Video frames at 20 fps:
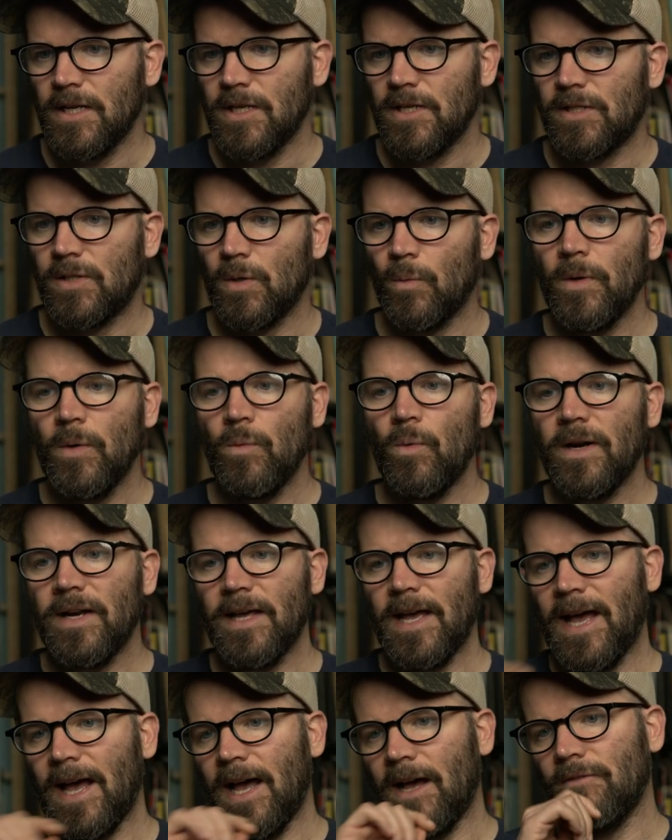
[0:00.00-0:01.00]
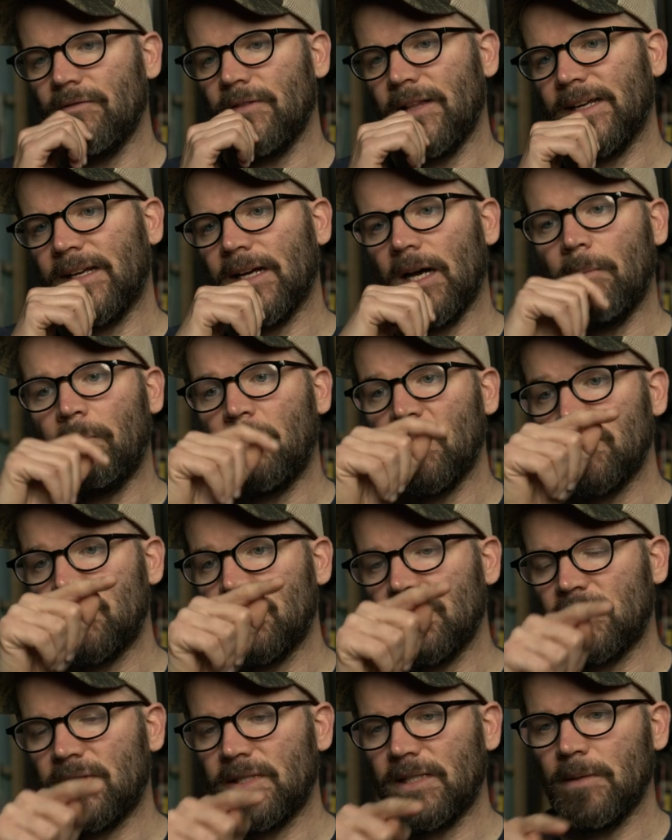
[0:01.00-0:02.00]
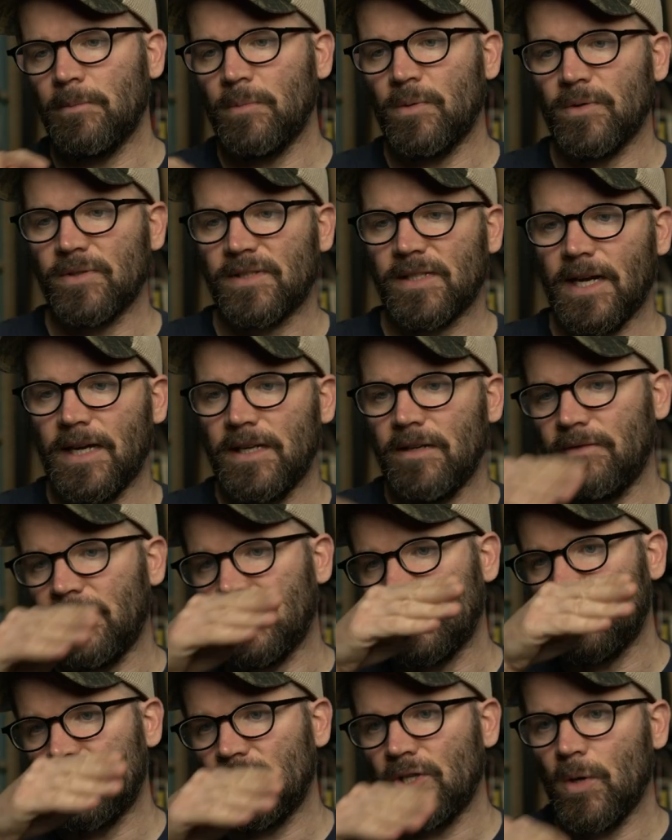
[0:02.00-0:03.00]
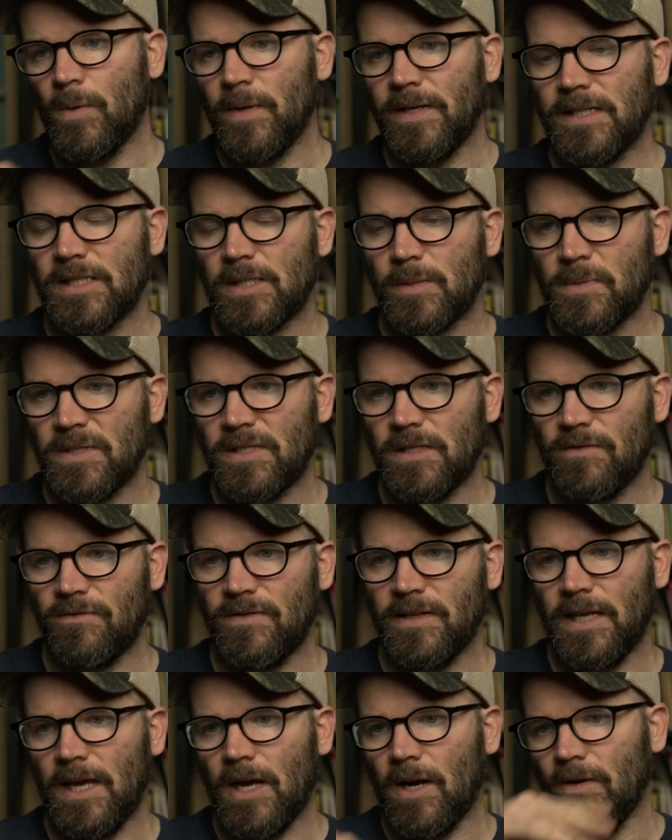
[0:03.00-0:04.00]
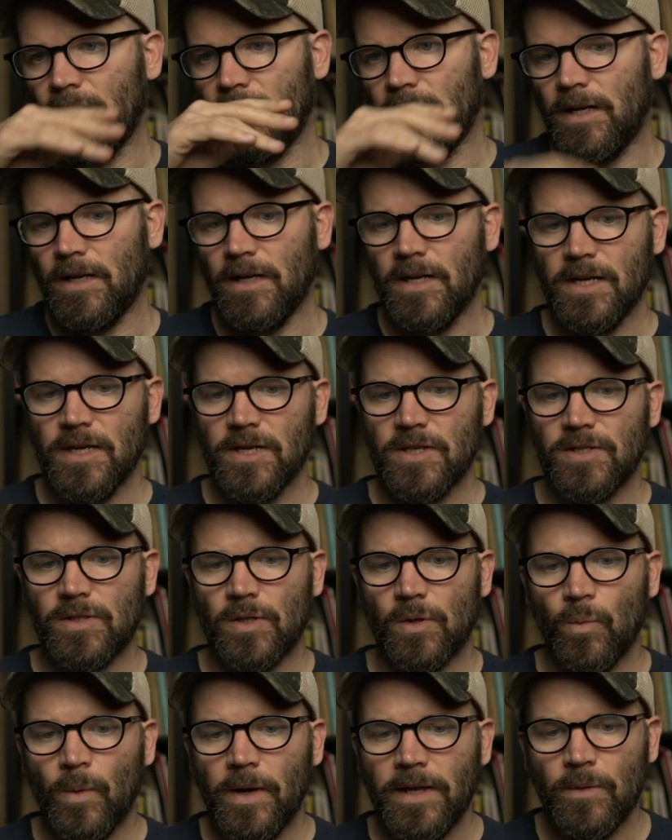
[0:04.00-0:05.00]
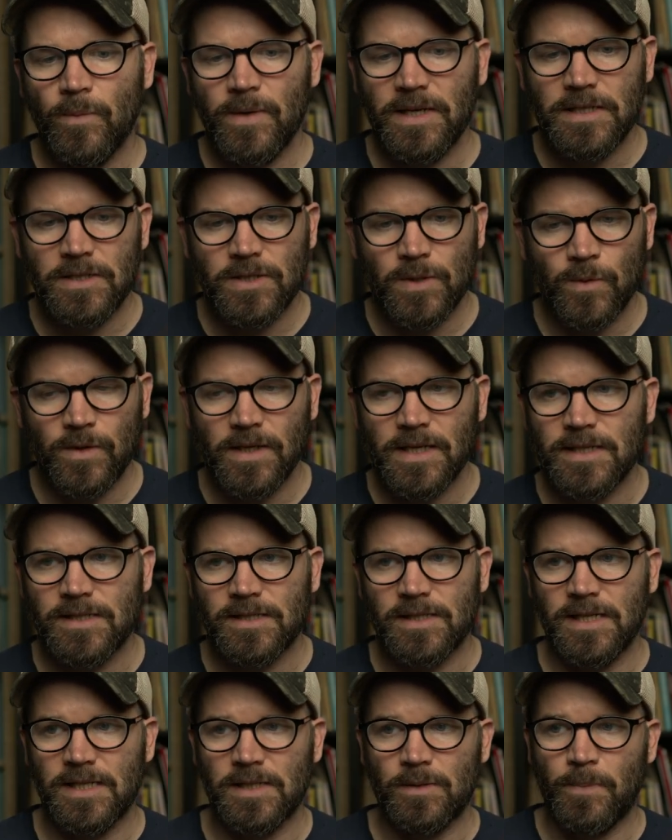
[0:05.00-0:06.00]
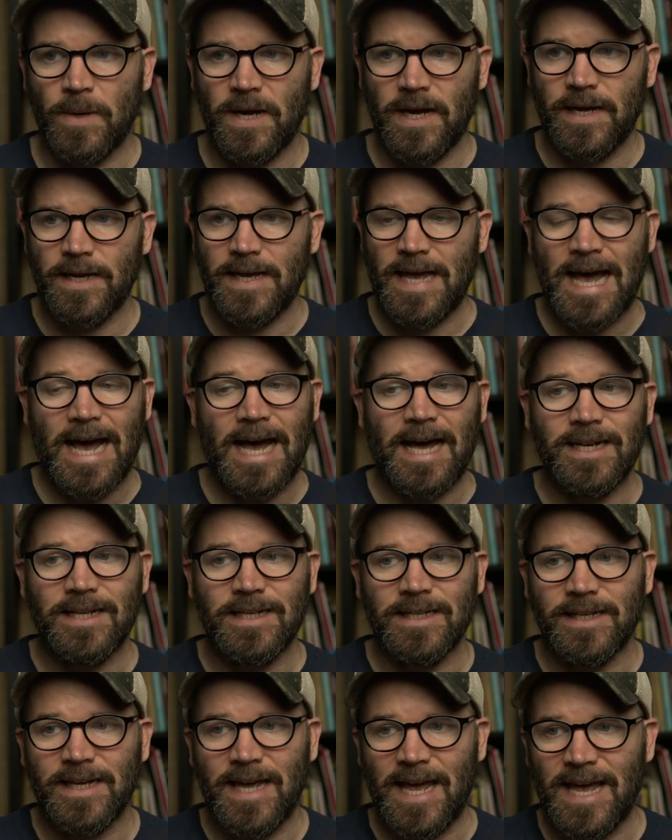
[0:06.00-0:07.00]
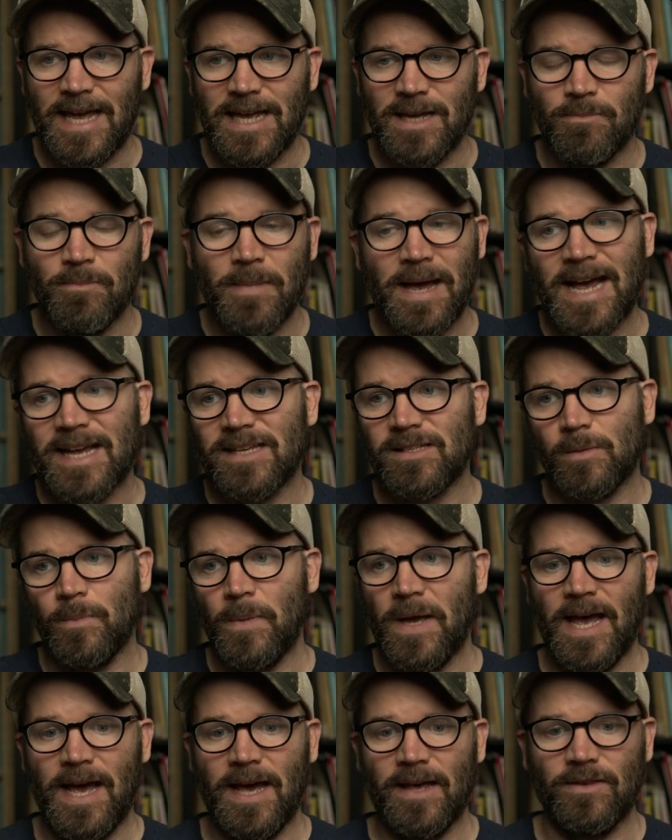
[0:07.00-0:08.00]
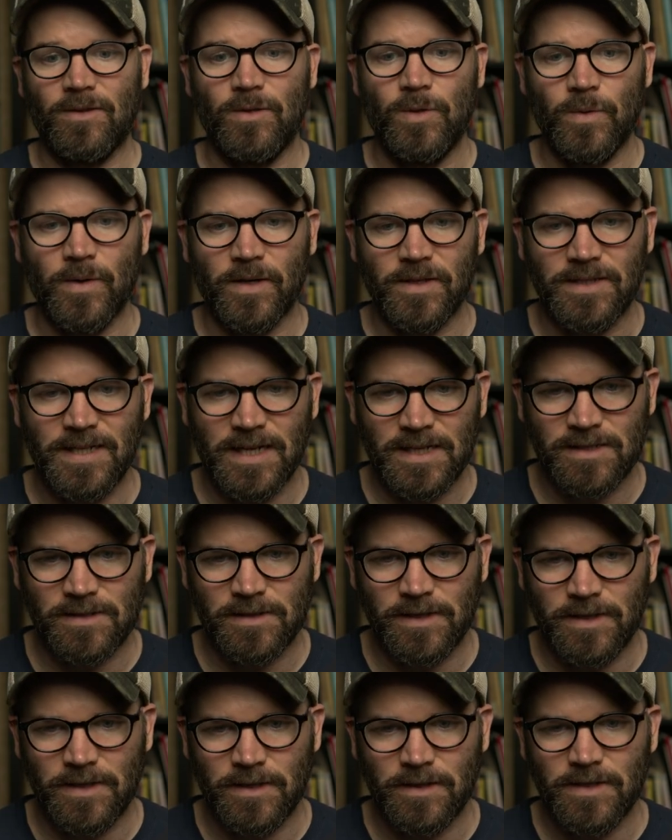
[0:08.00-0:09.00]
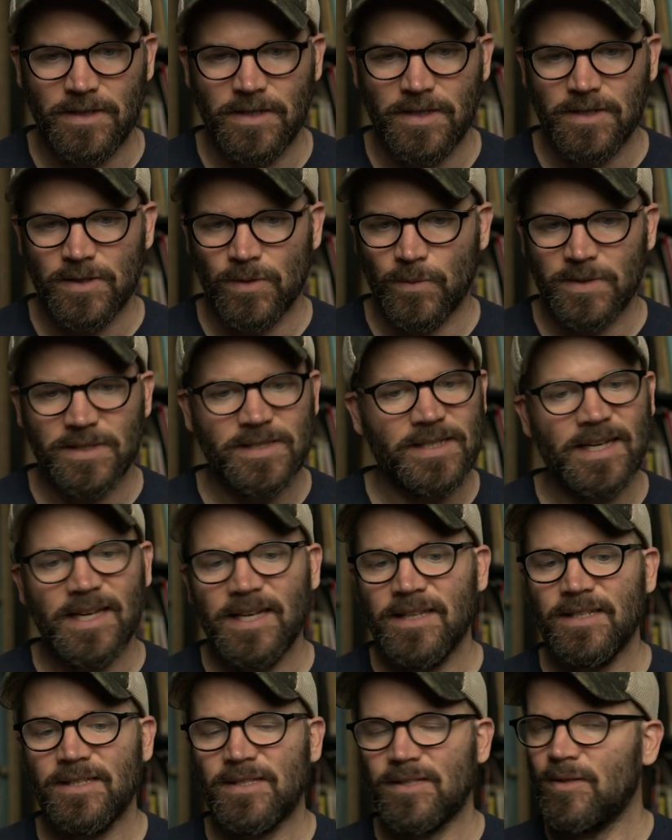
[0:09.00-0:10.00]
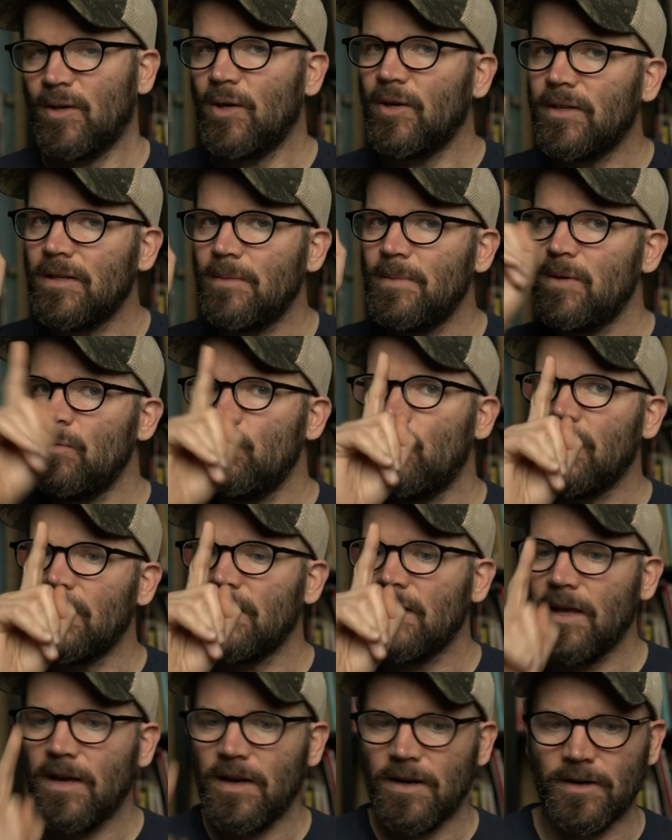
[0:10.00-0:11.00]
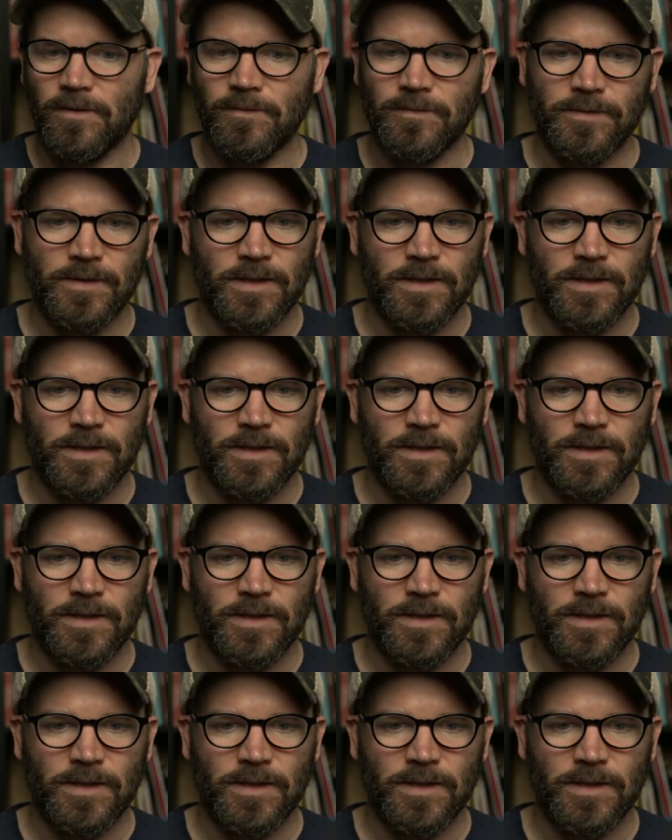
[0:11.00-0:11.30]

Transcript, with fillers: So we wanna have like a bunch of symbols kind of like showing a specific area. So the way that we can do this is by adding a mask path to our text layer. So once again, this is all gonna be 1 layer.